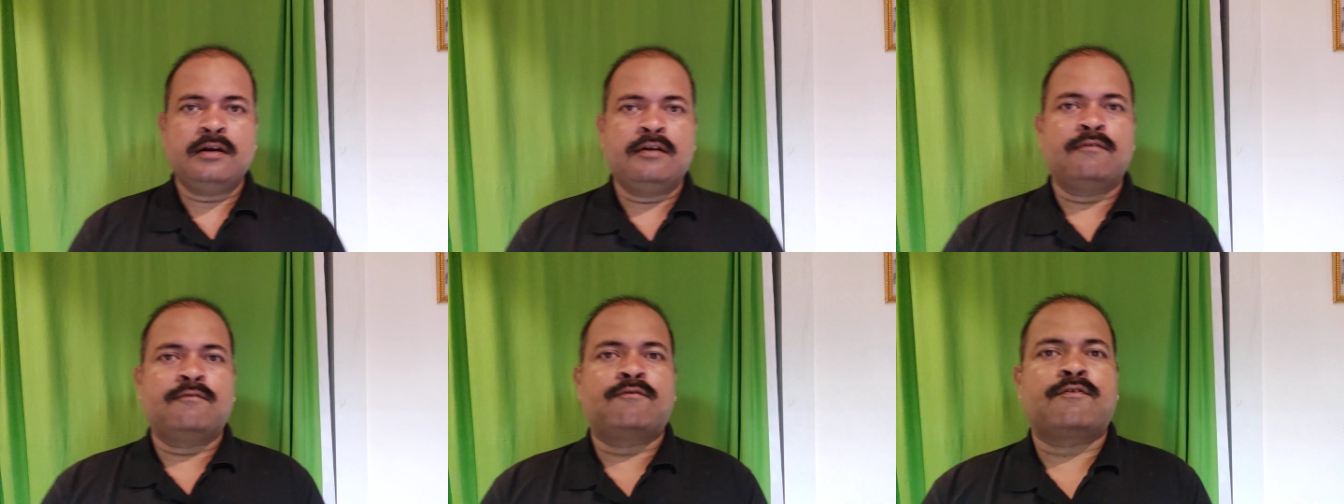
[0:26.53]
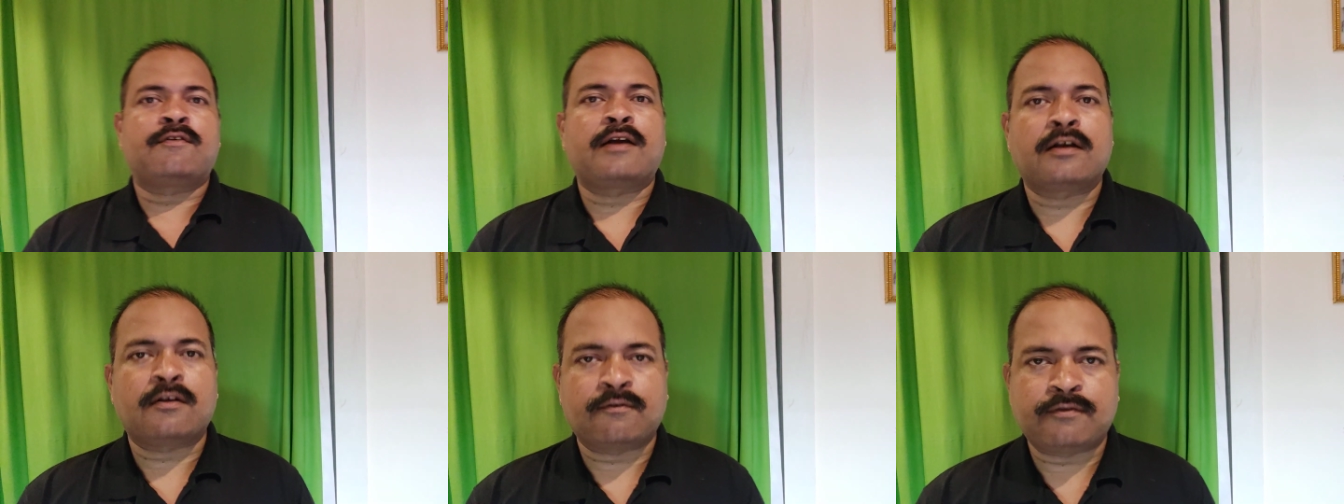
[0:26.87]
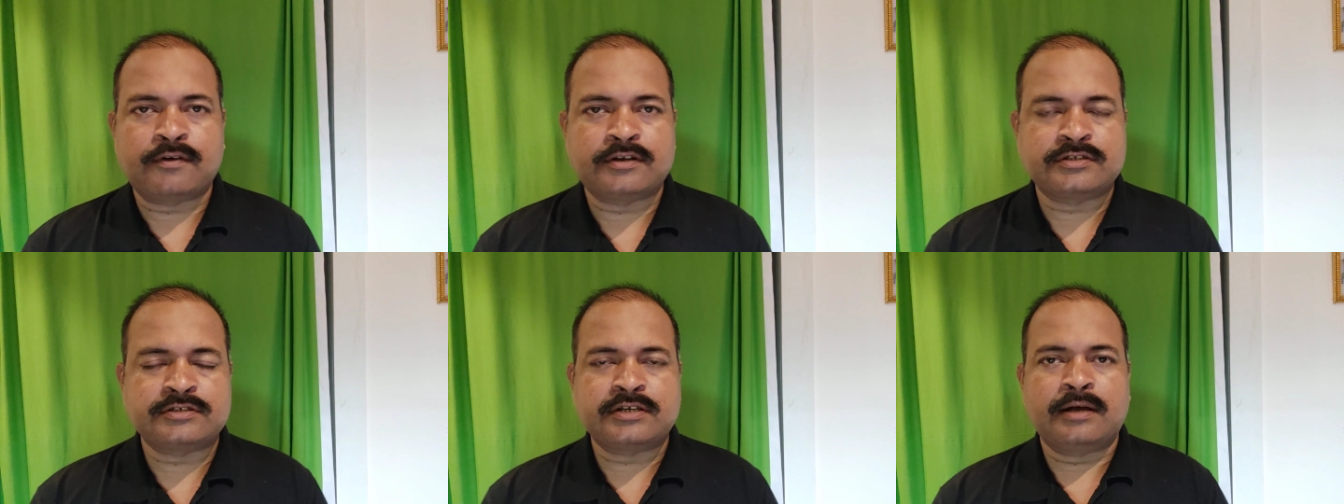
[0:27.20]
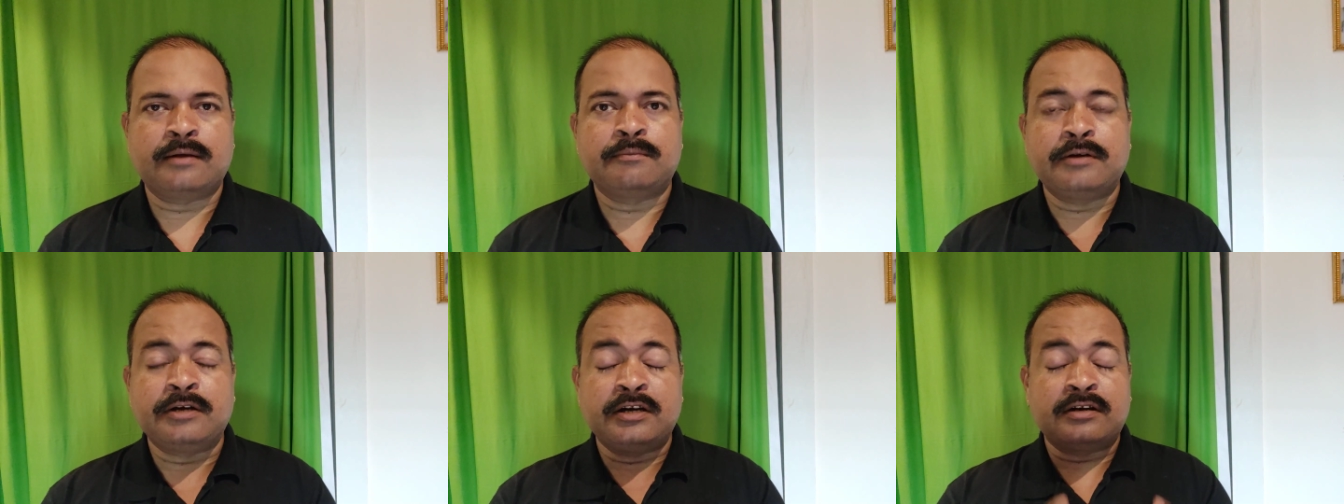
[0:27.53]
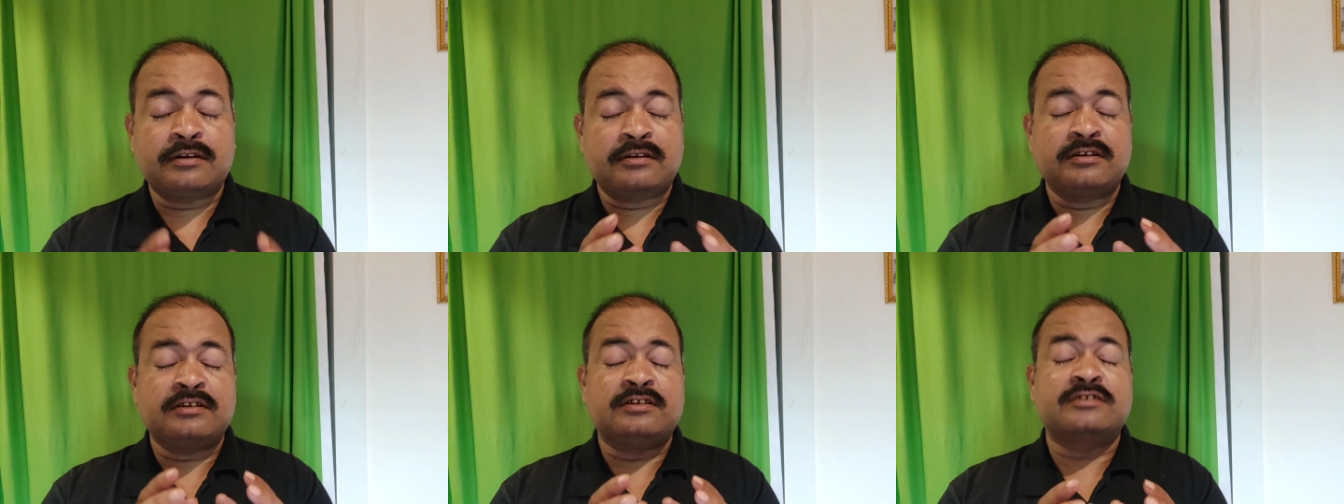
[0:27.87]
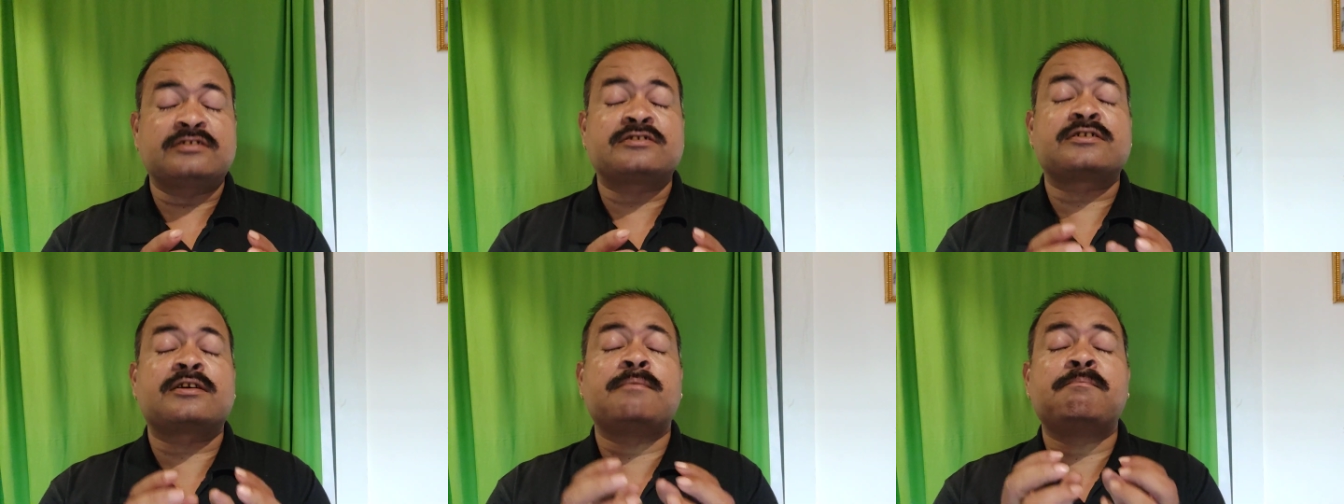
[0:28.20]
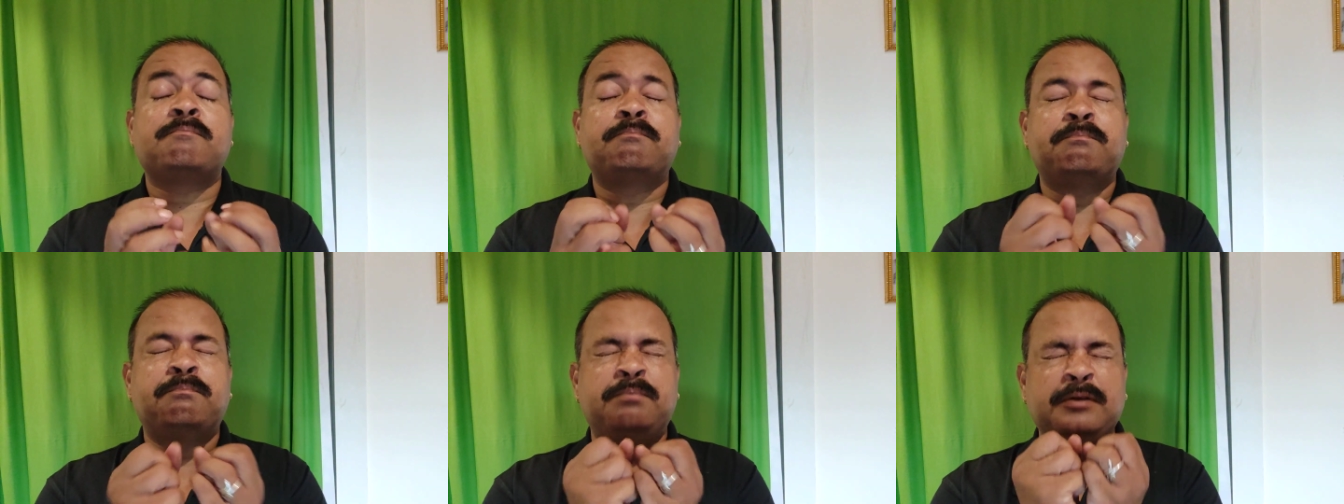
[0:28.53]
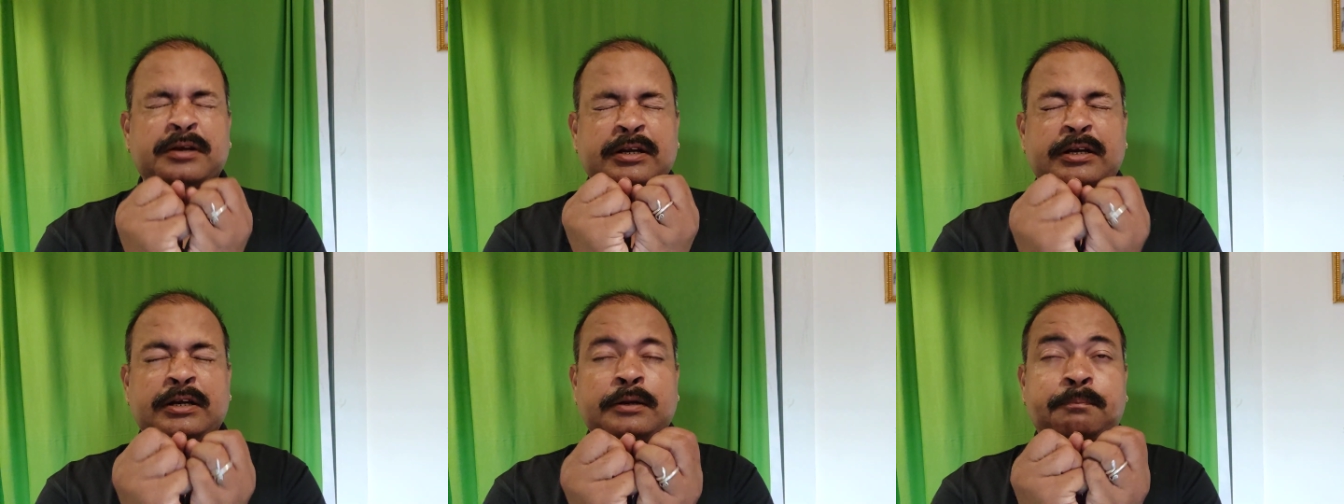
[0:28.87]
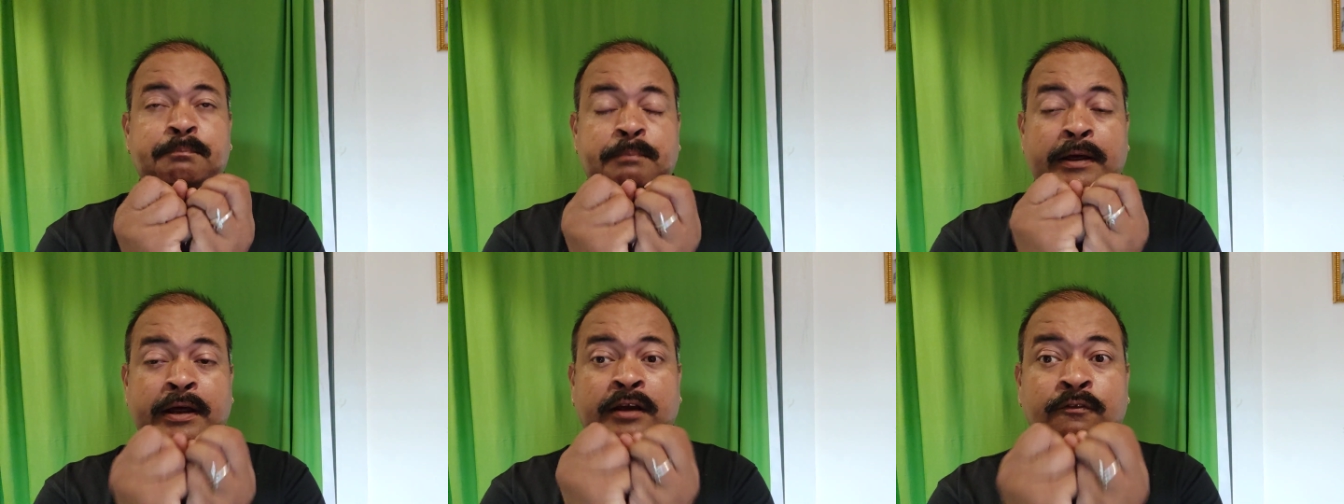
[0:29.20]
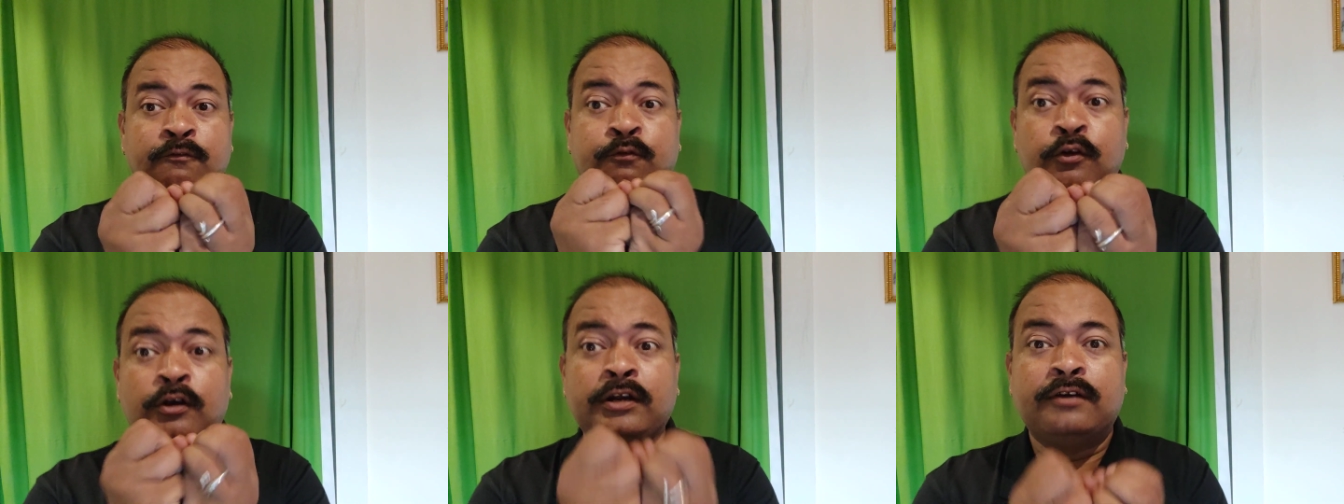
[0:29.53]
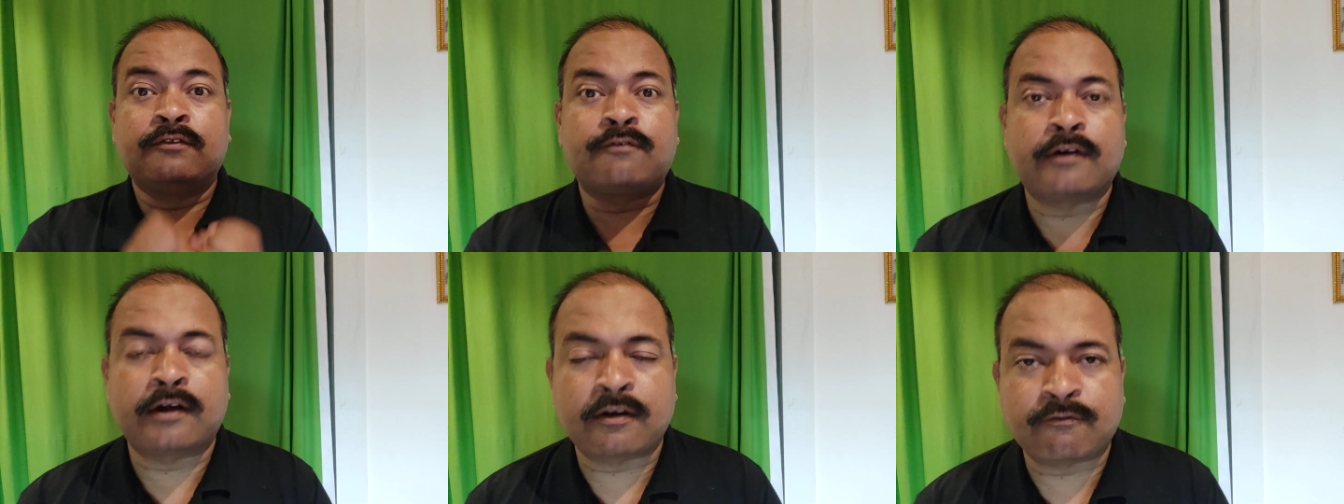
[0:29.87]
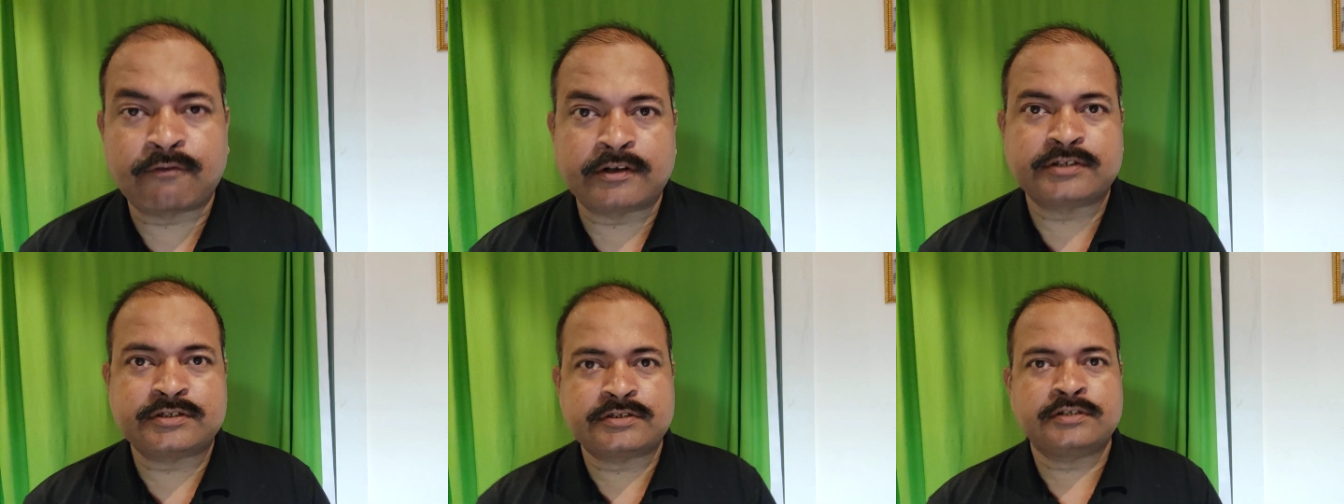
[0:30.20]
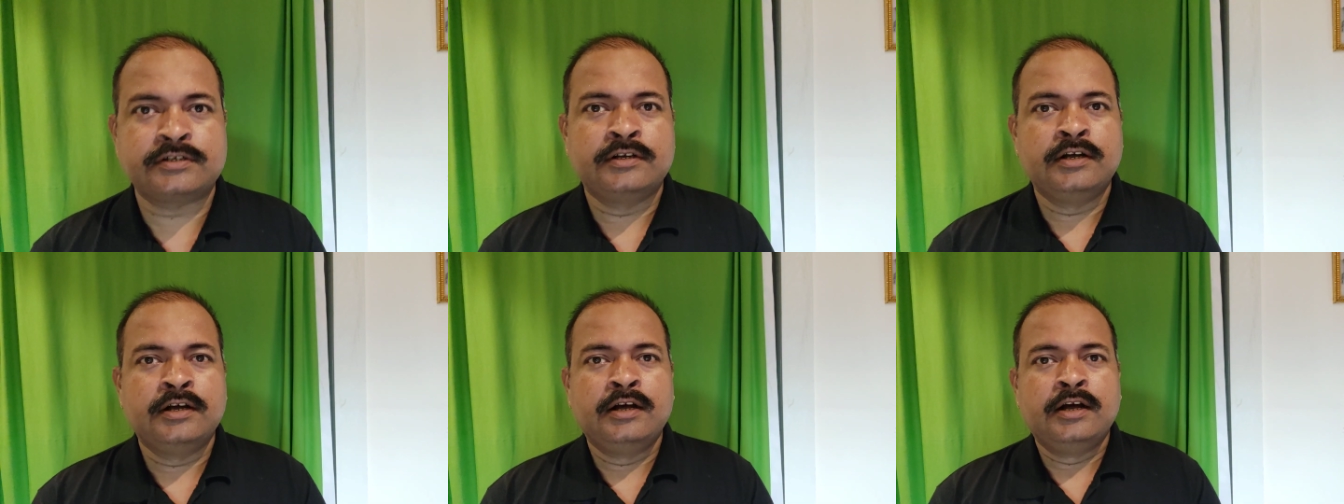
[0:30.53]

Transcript: in front of us. I mean, it, it is completely painfully in front of us.